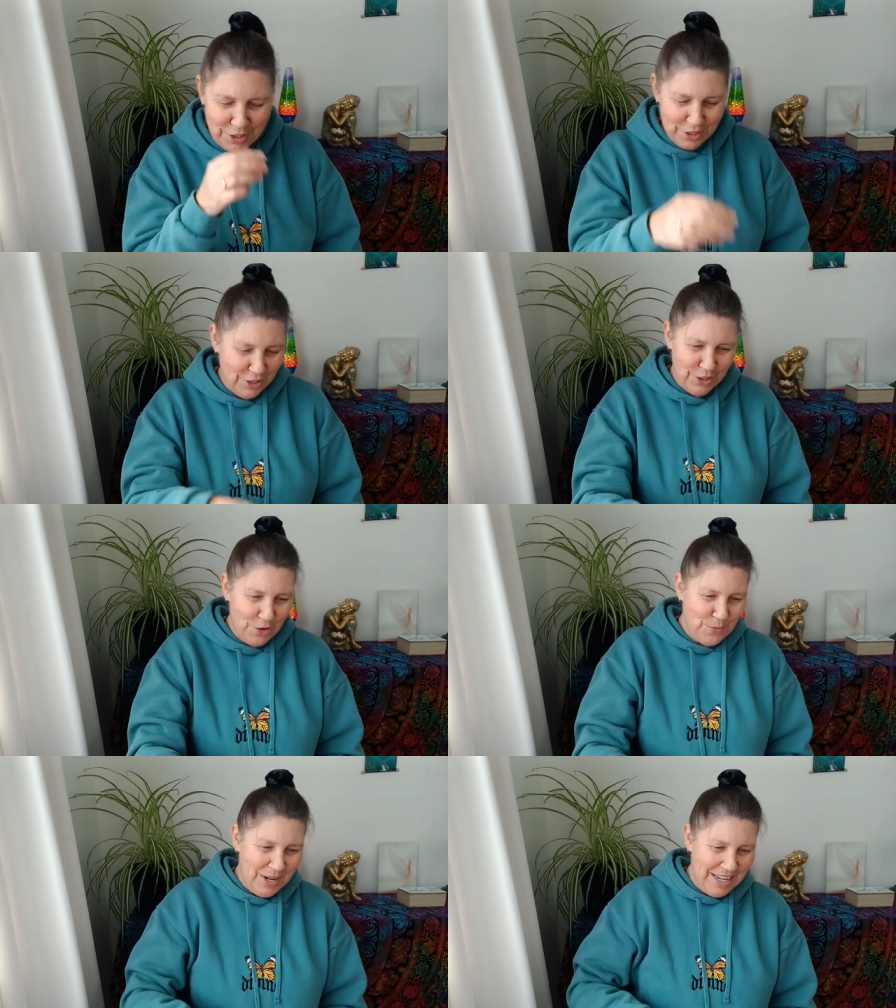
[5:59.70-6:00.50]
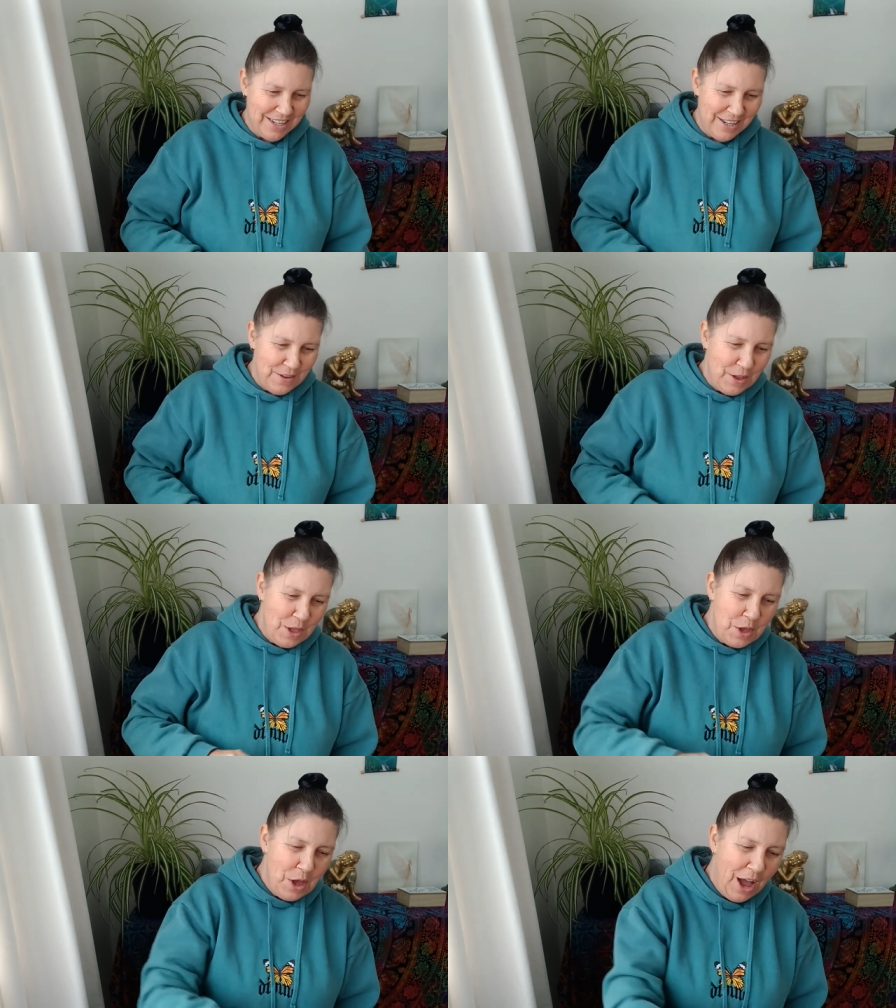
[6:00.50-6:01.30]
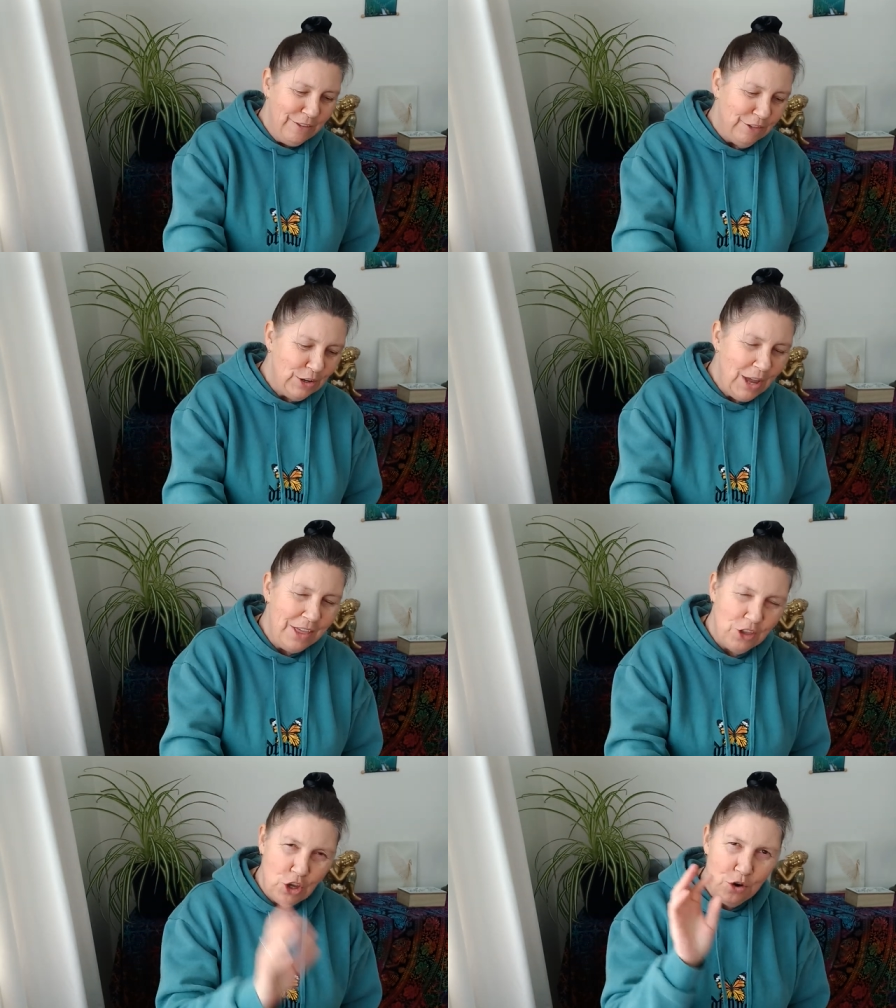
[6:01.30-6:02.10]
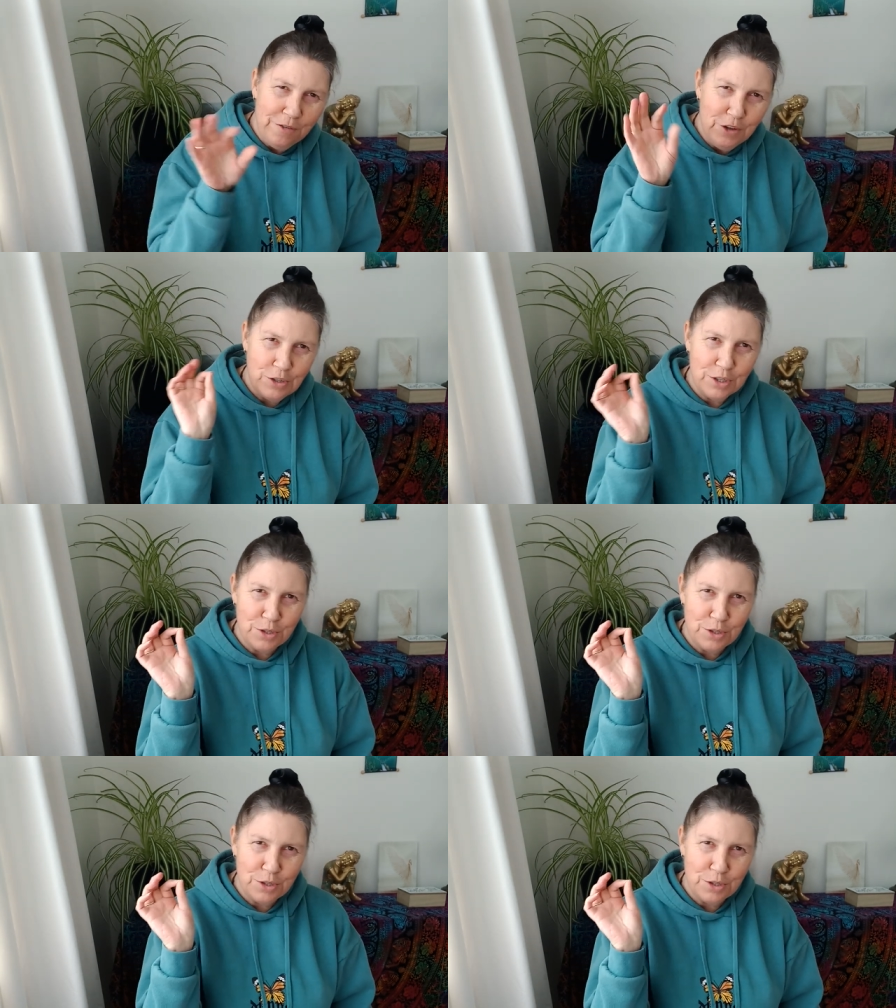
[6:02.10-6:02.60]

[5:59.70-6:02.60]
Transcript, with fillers: this is so weird. I feel like the universe